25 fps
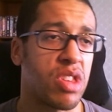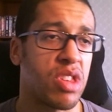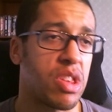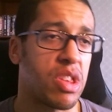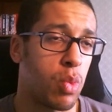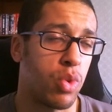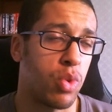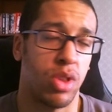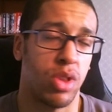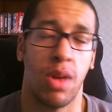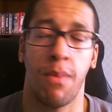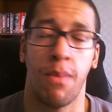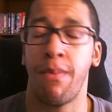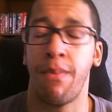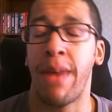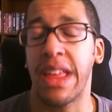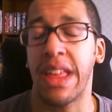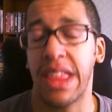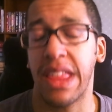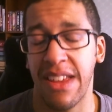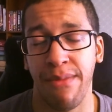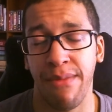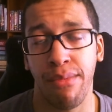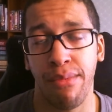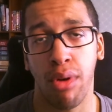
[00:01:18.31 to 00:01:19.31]
It wasn't a
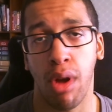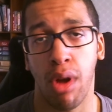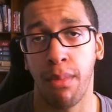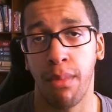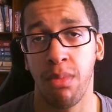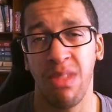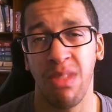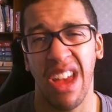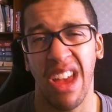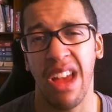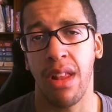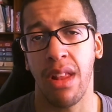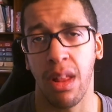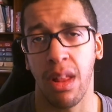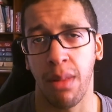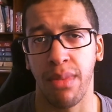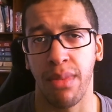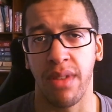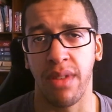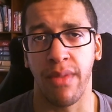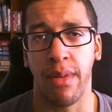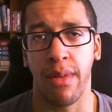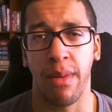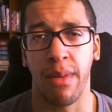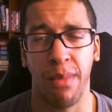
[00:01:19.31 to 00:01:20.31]
massive problem. Yeah, a little
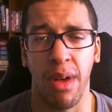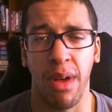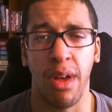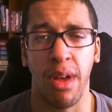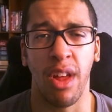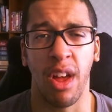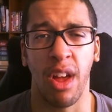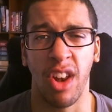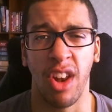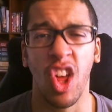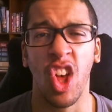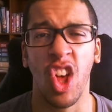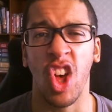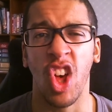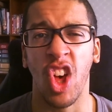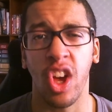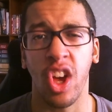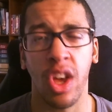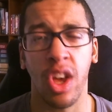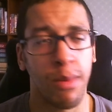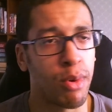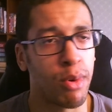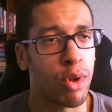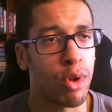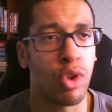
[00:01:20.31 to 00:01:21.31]
bit of an
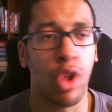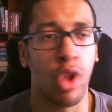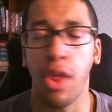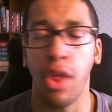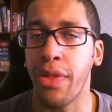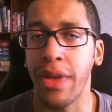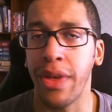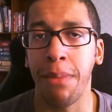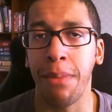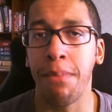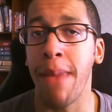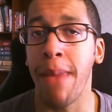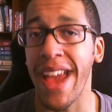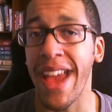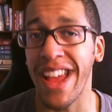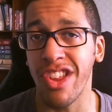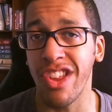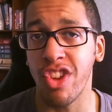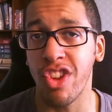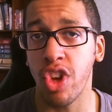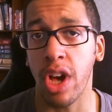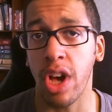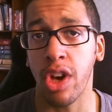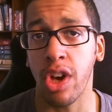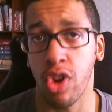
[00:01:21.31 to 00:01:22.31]
irk, but nothing
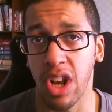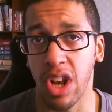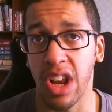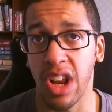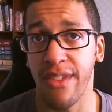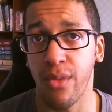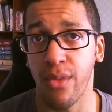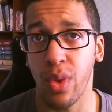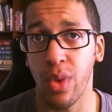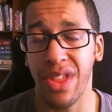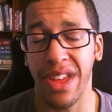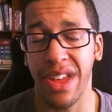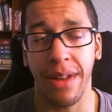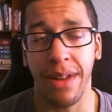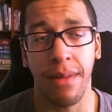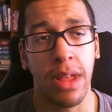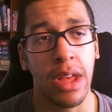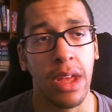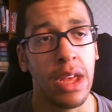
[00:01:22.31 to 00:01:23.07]
major. I could live with it.